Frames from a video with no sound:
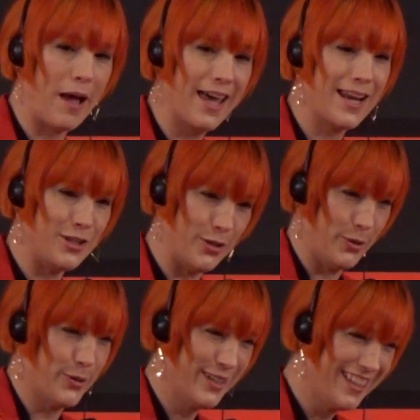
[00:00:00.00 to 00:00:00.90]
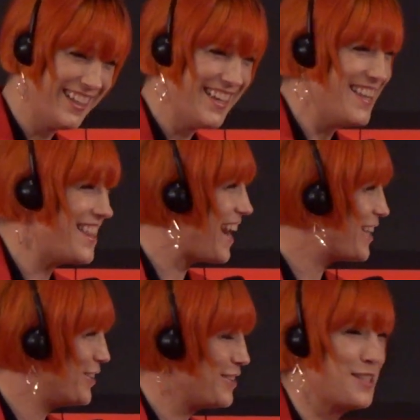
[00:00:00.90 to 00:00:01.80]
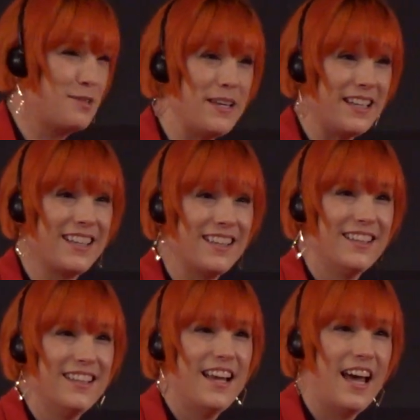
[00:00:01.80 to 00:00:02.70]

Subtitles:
mad at you that I couldn't speak."